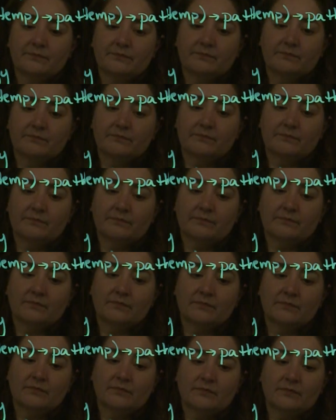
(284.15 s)

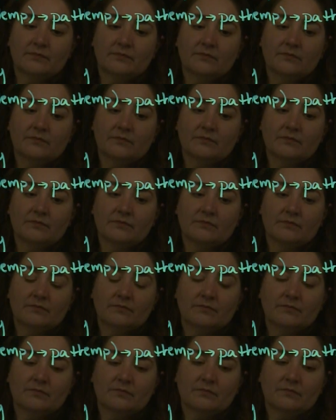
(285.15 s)

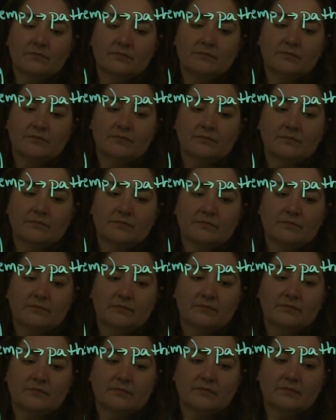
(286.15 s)

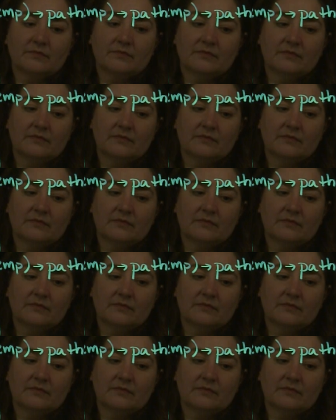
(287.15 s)
(no one is talking)